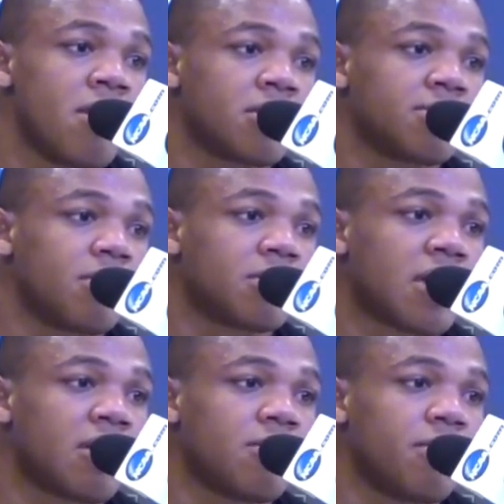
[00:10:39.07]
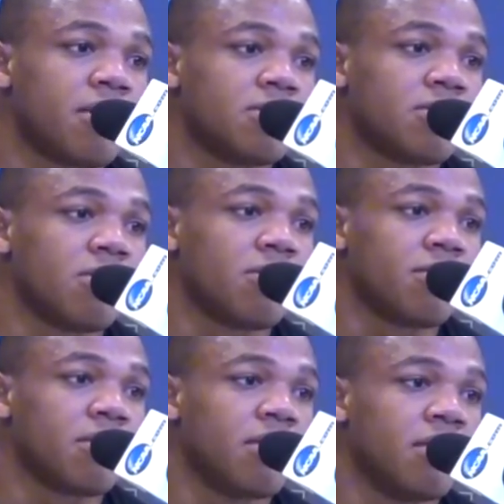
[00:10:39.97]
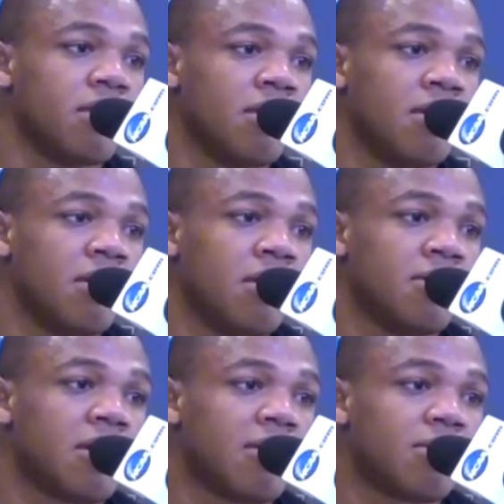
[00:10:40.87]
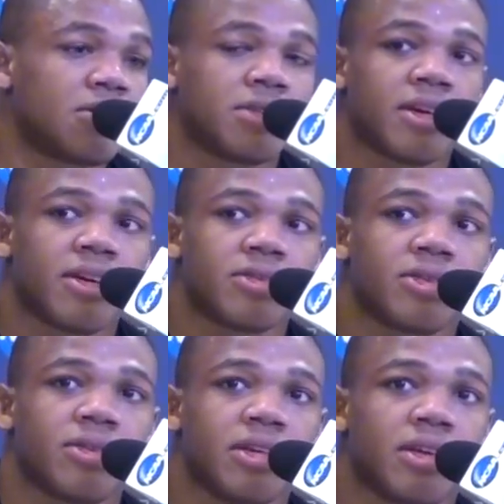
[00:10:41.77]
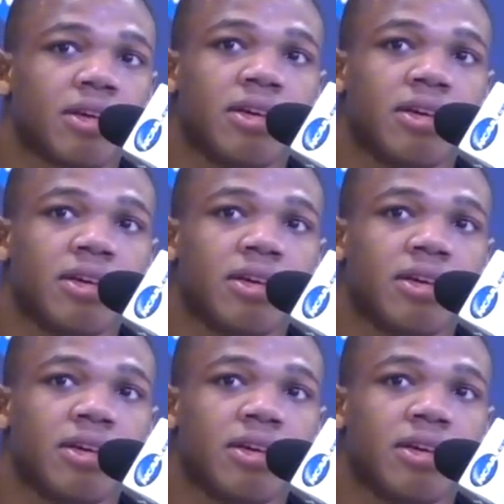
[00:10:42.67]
A small town in Pensgrove with not much there, so he